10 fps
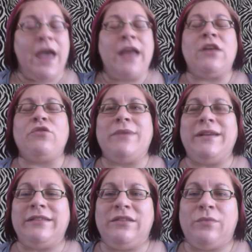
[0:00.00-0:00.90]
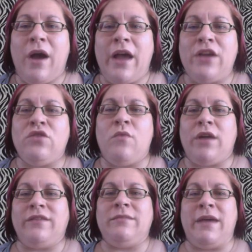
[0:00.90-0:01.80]
Now the reasons why you
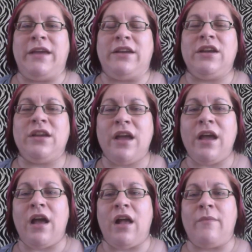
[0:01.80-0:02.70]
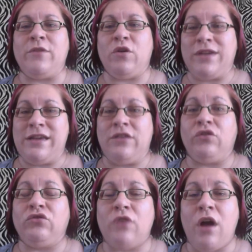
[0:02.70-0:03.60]
want to make your Kegel
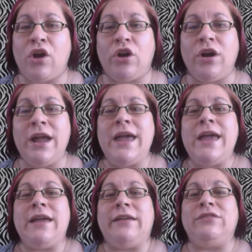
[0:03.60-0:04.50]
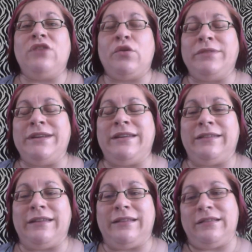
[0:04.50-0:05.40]
stronger is not only does
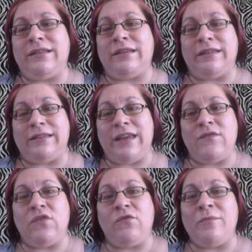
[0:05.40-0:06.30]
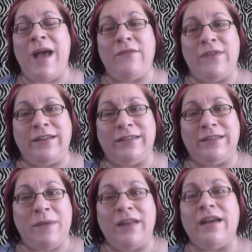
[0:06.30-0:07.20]
it save you from having to
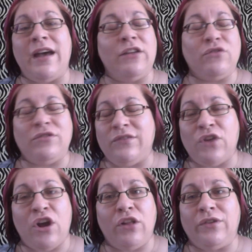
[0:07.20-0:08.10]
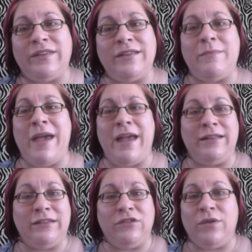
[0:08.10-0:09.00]
spend hundreds of dollars and
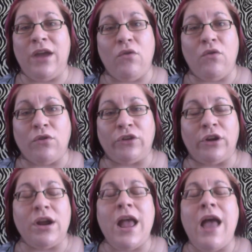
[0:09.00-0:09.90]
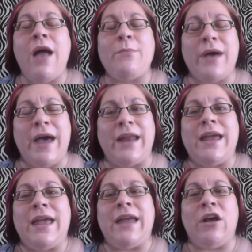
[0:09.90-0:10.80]
depends as you get older, but
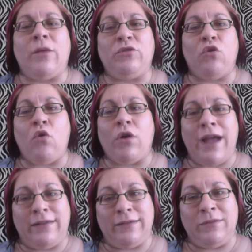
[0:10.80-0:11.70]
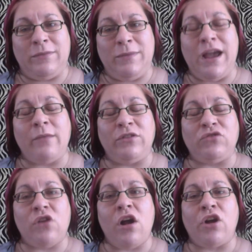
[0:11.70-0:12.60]
it helps your orgasms become
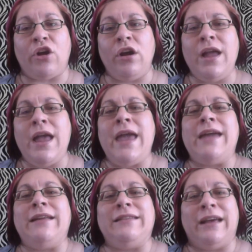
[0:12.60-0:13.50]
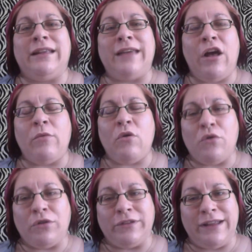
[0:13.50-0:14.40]
stronger. It does help
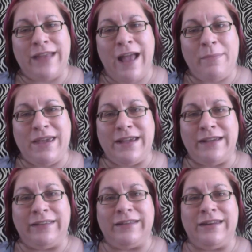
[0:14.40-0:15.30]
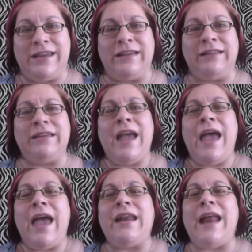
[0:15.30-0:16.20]
hold in that pee sneeze,
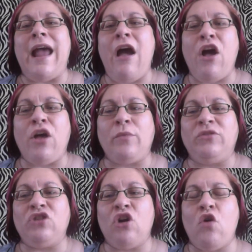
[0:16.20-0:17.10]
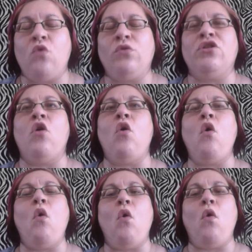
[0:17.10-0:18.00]
and it helps tone the
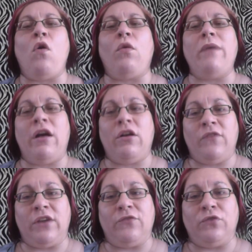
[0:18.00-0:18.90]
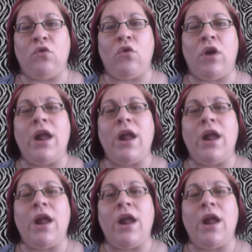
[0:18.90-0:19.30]
whole pelvic floor.